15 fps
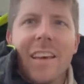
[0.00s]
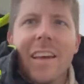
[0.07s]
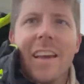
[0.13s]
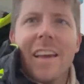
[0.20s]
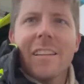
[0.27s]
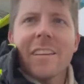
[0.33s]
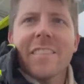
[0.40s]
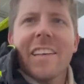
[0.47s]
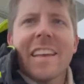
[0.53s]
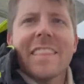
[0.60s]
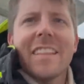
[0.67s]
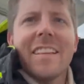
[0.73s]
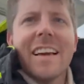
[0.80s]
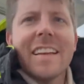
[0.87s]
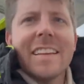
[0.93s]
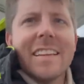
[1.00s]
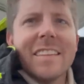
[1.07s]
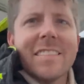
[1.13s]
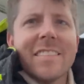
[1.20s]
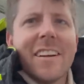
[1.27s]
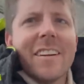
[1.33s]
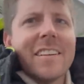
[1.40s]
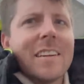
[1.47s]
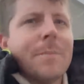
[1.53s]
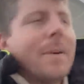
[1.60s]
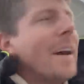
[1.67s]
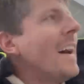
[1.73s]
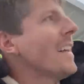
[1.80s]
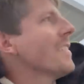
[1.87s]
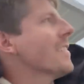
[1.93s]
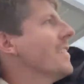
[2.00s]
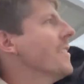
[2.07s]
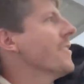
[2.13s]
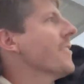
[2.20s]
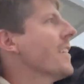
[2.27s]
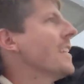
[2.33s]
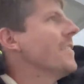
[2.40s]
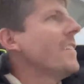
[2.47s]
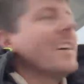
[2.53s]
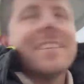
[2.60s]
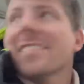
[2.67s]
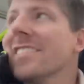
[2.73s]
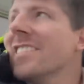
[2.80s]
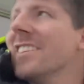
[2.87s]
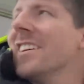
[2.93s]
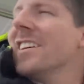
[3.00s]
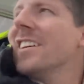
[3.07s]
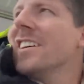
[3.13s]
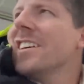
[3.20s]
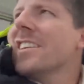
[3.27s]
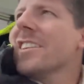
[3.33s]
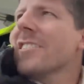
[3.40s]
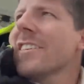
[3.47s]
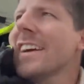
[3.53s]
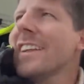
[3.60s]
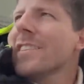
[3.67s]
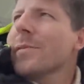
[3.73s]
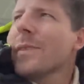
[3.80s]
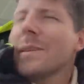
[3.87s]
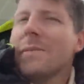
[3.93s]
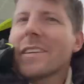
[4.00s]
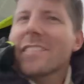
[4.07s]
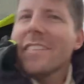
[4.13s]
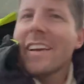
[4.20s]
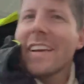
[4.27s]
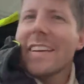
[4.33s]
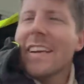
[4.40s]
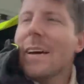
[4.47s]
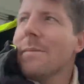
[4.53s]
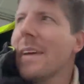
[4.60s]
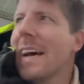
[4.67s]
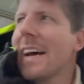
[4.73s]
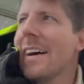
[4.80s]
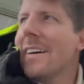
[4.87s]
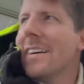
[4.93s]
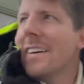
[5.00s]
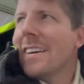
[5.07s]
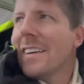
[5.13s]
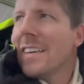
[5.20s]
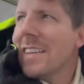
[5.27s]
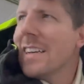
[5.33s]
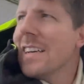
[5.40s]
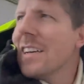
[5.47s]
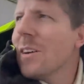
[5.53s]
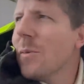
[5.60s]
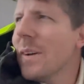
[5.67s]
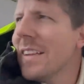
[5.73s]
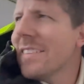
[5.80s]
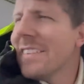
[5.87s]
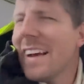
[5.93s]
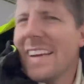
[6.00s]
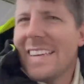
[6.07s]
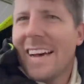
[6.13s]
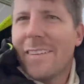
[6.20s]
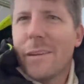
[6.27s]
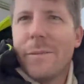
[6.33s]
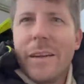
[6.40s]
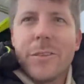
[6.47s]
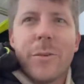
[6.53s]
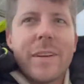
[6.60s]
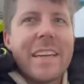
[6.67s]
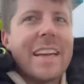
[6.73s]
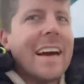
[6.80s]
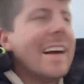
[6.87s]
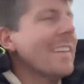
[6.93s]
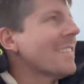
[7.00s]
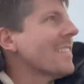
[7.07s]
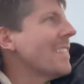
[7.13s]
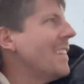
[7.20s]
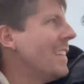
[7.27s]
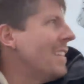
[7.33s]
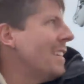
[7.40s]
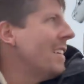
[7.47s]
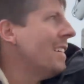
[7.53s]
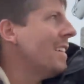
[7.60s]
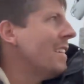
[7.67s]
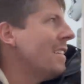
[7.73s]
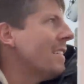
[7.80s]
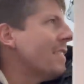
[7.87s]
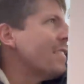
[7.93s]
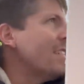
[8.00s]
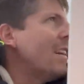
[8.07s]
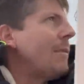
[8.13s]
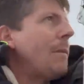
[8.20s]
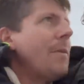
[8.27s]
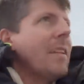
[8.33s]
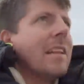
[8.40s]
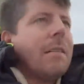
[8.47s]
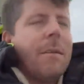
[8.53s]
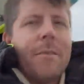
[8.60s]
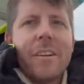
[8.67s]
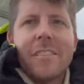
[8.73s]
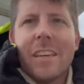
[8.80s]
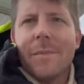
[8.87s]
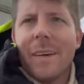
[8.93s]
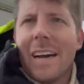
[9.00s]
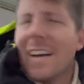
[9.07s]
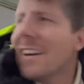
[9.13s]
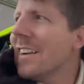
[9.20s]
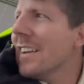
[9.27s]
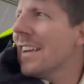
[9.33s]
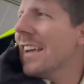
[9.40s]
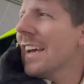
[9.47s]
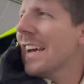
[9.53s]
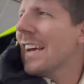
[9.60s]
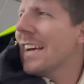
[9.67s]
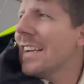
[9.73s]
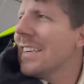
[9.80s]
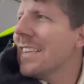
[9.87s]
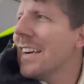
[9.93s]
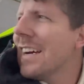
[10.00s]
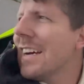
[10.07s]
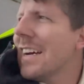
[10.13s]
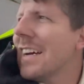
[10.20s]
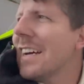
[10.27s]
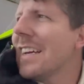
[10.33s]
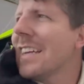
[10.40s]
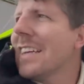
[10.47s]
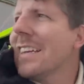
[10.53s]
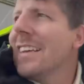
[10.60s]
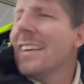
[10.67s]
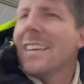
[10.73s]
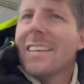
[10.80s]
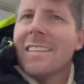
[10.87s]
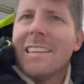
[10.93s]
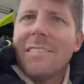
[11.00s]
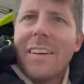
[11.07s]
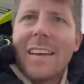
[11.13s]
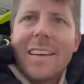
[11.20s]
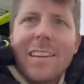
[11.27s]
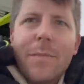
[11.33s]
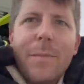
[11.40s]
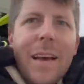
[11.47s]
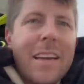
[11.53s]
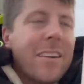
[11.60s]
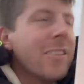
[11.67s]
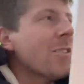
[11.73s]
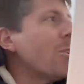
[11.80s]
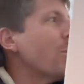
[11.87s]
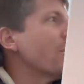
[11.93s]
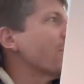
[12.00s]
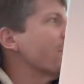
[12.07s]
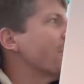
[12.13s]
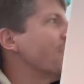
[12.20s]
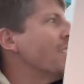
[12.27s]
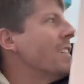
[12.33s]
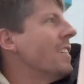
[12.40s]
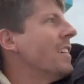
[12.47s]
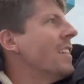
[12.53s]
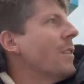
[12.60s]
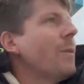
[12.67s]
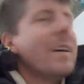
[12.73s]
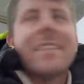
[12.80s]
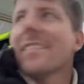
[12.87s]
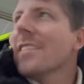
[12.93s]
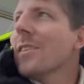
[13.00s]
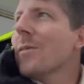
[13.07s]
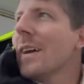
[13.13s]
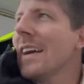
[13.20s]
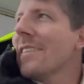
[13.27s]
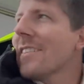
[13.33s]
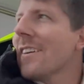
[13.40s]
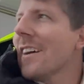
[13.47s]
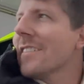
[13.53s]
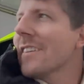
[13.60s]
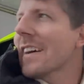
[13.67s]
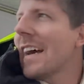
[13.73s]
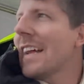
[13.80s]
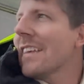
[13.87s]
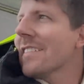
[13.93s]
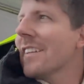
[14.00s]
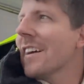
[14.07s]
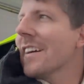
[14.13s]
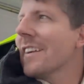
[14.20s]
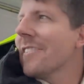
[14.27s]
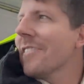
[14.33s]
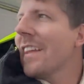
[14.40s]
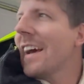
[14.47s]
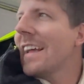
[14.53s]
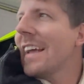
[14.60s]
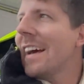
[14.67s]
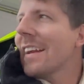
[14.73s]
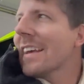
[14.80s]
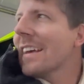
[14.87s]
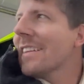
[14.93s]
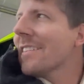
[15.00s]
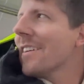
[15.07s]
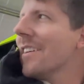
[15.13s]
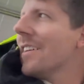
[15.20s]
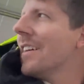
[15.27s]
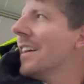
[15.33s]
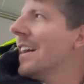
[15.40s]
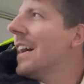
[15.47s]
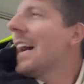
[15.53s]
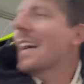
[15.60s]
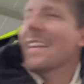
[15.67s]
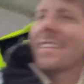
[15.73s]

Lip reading: It looks like the lightning's starting to pass in front of us. The rain's pretty much lightened up now. Wind's died down to about 20 knots. So I'm gonna throw a little bit more jib out and see if I can get us back on course. The waves are also kind of starting to flatten out again, so I can